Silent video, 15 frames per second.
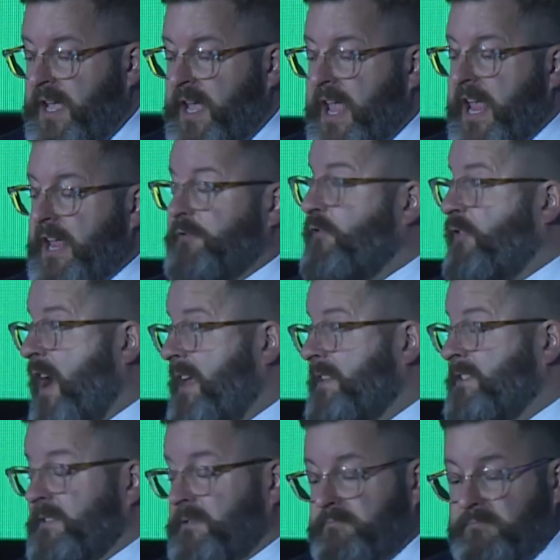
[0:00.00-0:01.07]
In
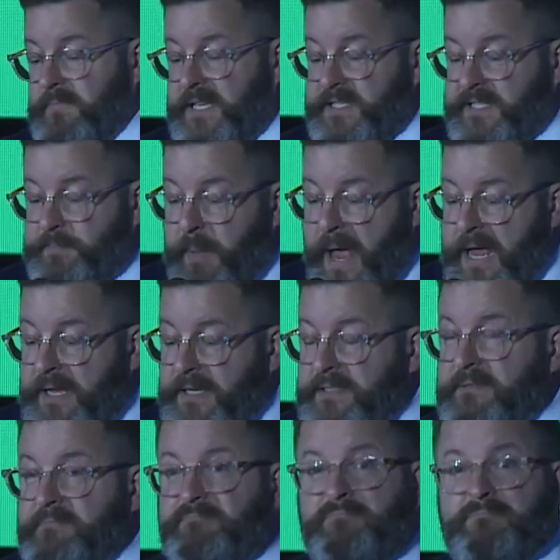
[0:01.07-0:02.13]
France, in
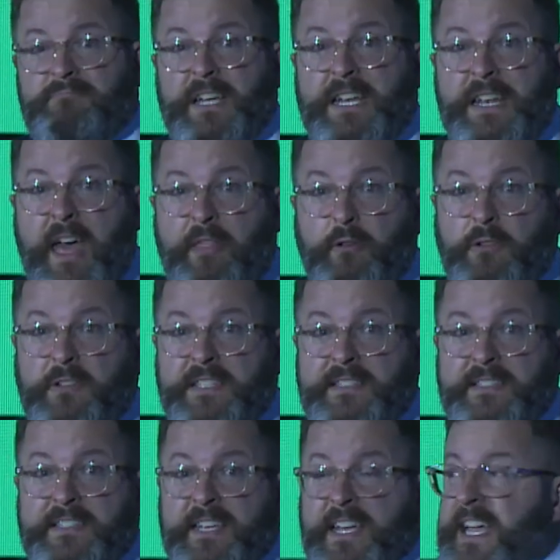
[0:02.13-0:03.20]
Spain, in
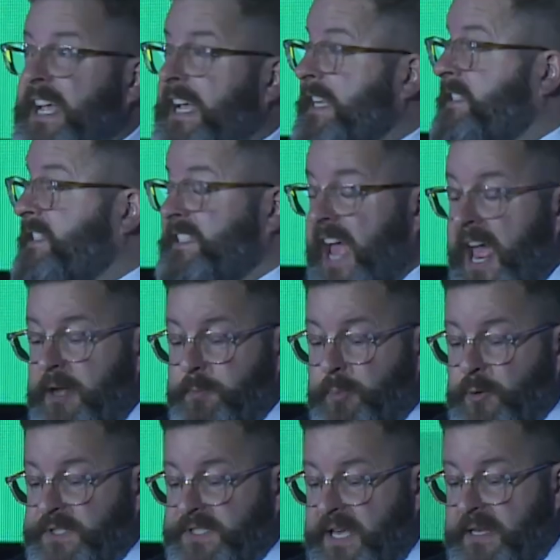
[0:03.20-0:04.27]
Netherlands, it's
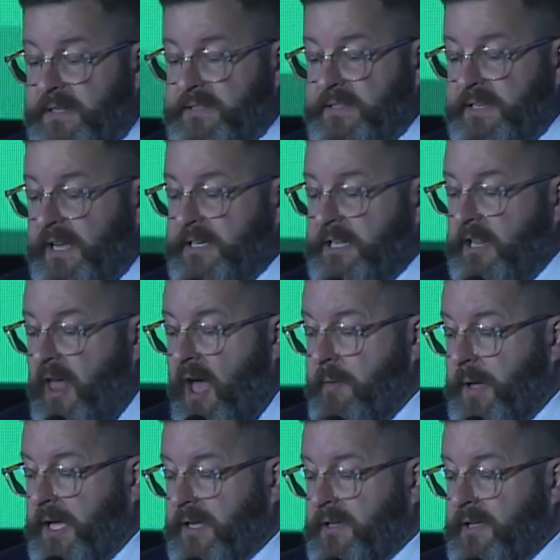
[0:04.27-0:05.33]
10% and
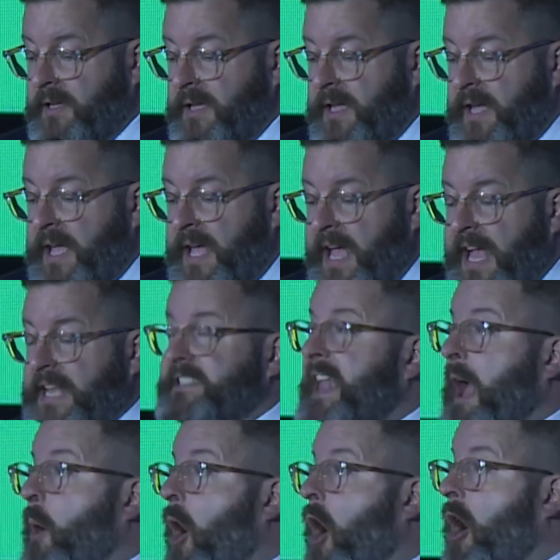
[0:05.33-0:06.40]
climbing. It's
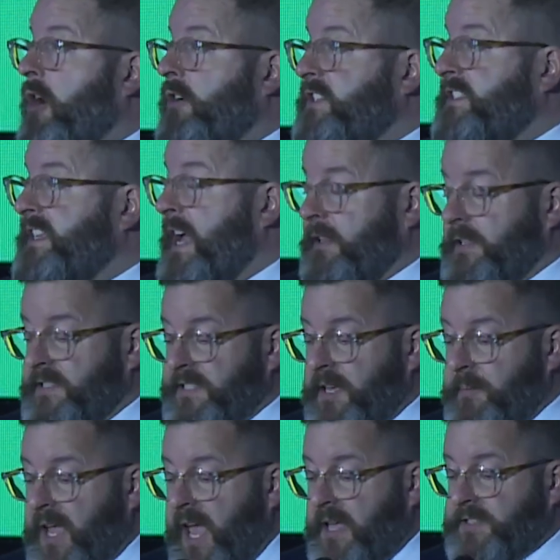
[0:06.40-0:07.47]
now hard to tell in
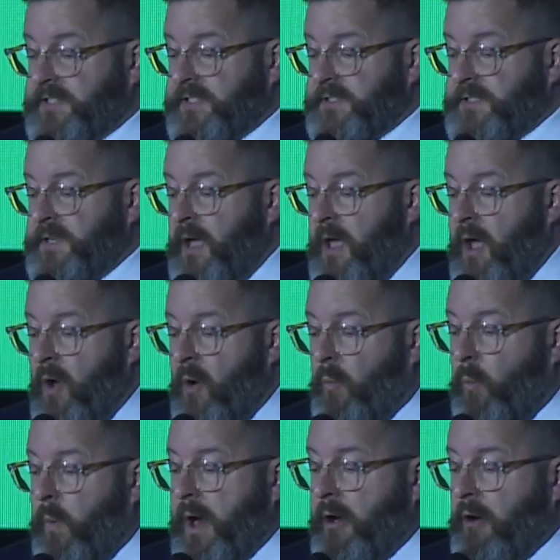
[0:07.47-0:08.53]
some cases
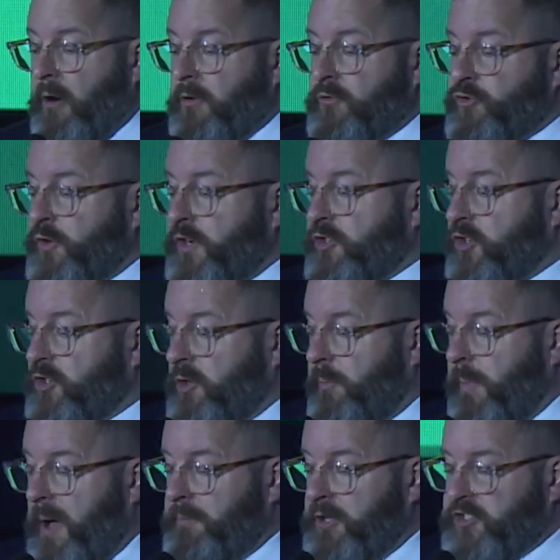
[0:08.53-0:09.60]
where traditional
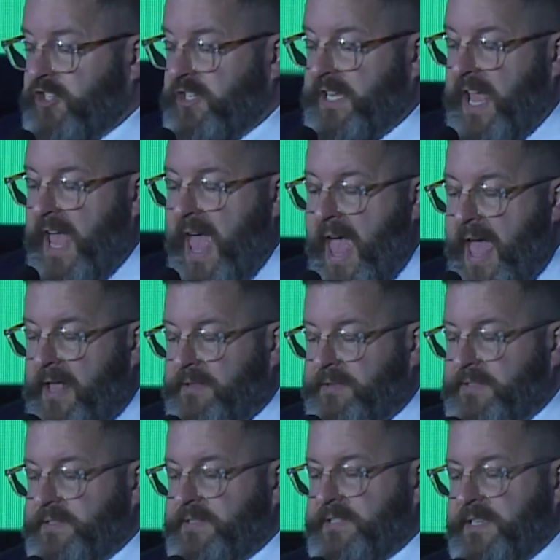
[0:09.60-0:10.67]
publishing
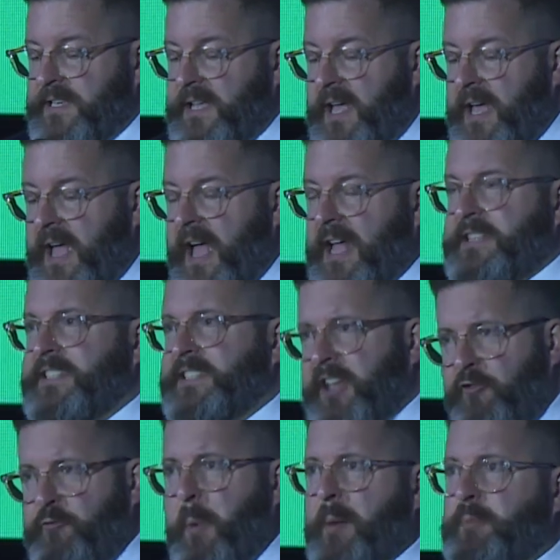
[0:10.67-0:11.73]
ends and
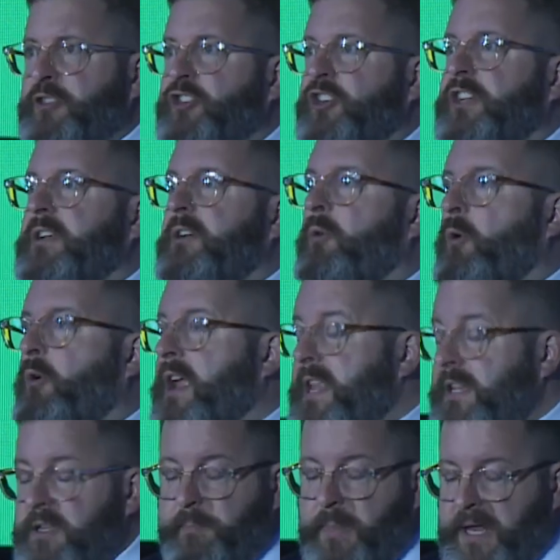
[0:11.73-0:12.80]
self-publishing or
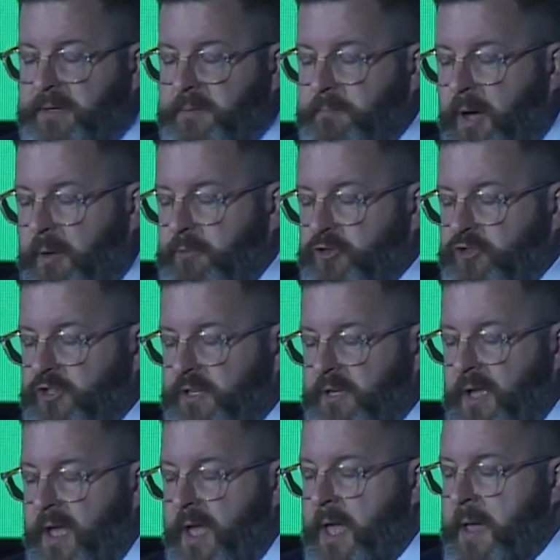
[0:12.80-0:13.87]
independent
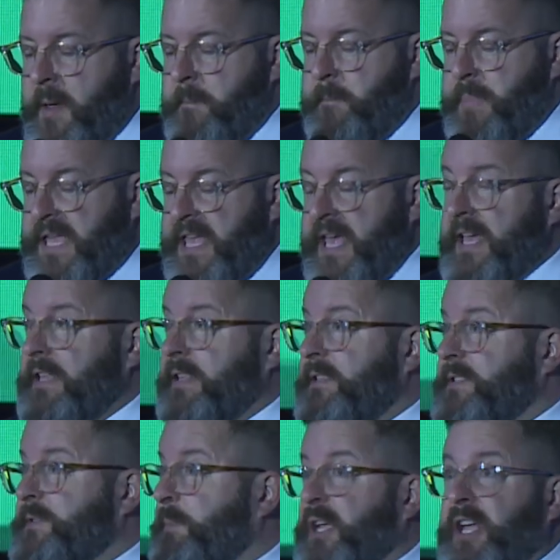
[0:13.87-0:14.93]
publishing
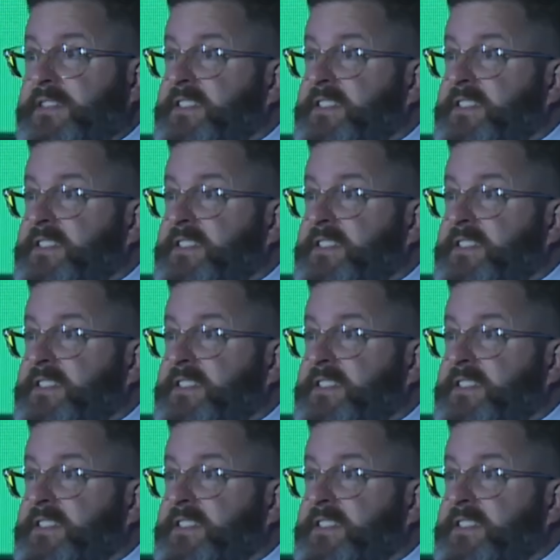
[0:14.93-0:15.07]
begins because